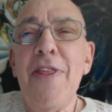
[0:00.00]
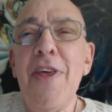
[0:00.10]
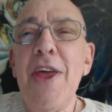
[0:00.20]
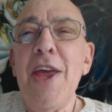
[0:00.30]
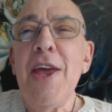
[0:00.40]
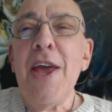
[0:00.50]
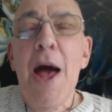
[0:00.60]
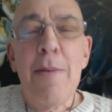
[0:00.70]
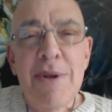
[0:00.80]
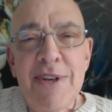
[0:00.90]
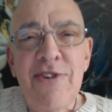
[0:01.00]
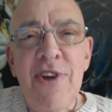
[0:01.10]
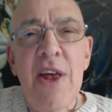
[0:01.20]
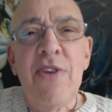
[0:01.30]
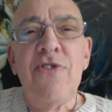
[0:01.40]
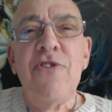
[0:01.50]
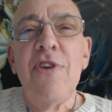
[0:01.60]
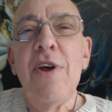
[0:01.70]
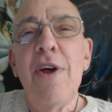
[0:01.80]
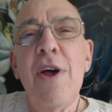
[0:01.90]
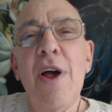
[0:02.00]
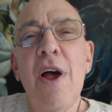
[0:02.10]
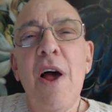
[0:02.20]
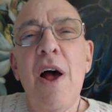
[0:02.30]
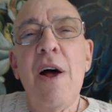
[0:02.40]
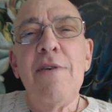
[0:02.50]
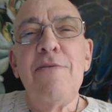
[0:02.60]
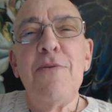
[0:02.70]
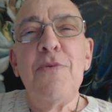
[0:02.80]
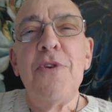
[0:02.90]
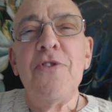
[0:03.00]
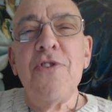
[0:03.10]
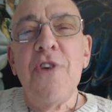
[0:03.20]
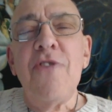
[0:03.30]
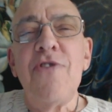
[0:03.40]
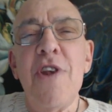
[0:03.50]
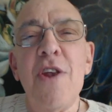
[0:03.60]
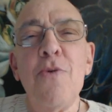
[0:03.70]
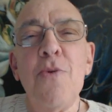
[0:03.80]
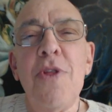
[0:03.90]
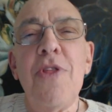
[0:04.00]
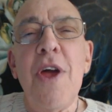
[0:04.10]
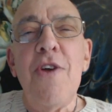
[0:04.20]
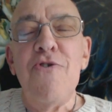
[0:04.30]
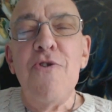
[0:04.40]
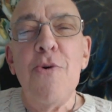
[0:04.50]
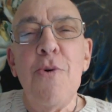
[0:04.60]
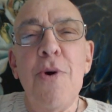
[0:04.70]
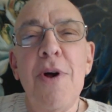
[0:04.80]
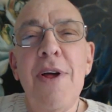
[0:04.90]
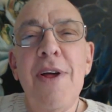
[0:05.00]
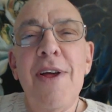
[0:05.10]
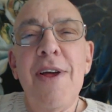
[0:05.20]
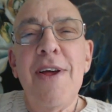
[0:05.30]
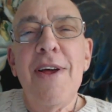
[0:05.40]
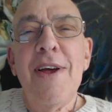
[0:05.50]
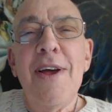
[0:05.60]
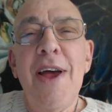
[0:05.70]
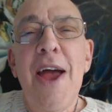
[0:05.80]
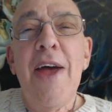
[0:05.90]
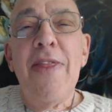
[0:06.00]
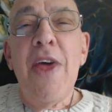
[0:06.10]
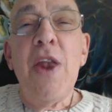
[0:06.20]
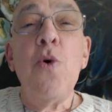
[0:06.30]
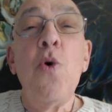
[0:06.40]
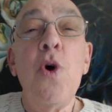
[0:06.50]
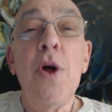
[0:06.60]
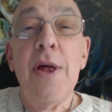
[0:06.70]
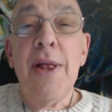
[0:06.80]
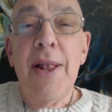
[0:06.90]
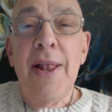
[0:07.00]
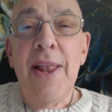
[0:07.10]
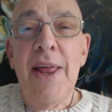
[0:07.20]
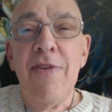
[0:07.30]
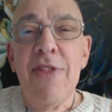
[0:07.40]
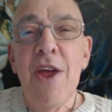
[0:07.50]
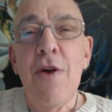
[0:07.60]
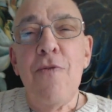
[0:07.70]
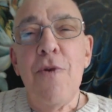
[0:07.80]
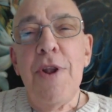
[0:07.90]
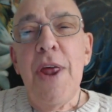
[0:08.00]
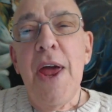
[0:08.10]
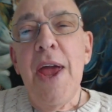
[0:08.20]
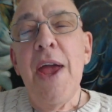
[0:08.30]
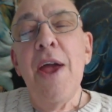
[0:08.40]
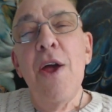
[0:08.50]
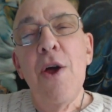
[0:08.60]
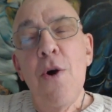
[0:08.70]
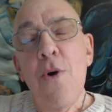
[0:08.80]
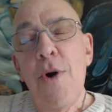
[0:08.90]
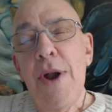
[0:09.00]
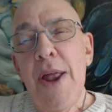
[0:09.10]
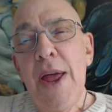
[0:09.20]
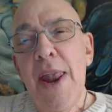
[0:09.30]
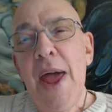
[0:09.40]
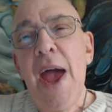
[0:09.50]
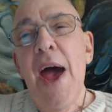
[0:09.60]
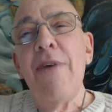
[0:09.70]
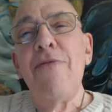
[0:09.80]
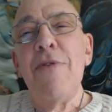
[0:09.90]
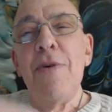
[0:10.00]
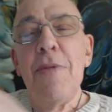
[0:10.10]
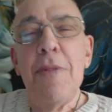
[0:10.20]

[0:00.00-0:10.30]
and the common sense of discussing it with a shoe, and then leave it there for a day or a day and a half